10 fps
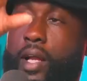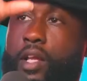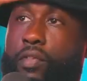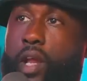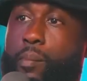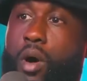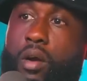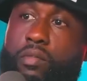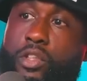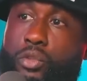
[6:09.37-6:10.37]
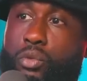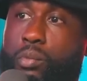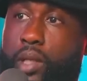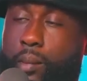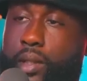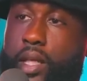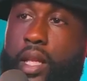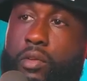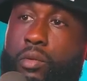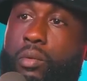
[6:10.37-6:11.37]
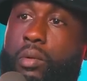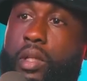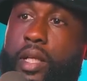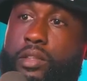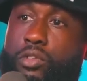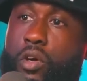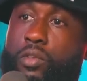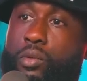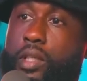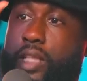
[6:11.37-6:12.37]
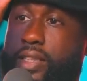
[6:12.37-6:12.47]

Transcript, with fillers: like they're part of this group, and I'm looking at the, the mm-hmm. lens of Jehovah's Witness.